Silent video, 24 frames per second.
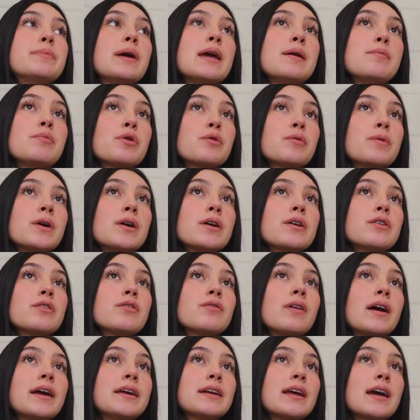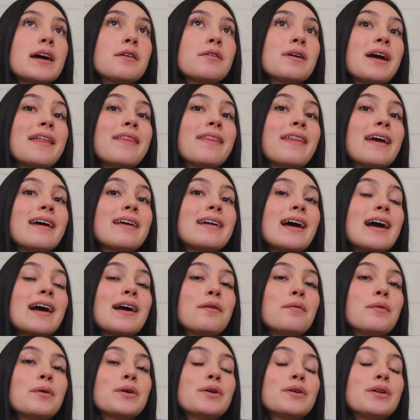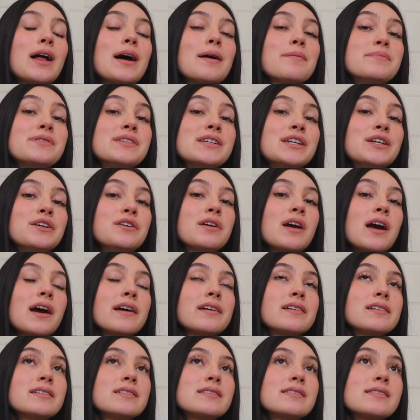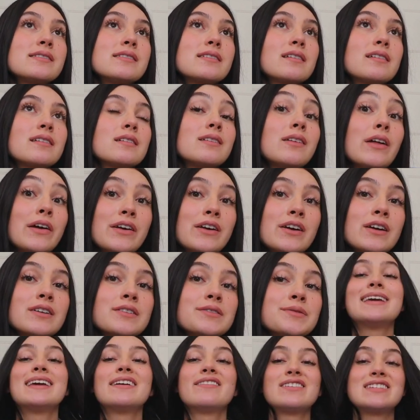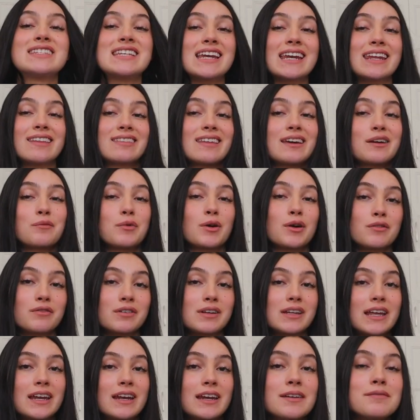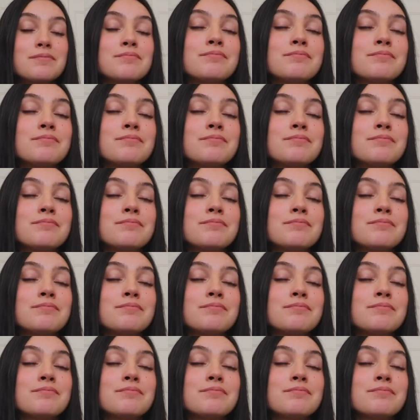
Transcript: paperwork right now and then I will update you guys later if it's anything work related.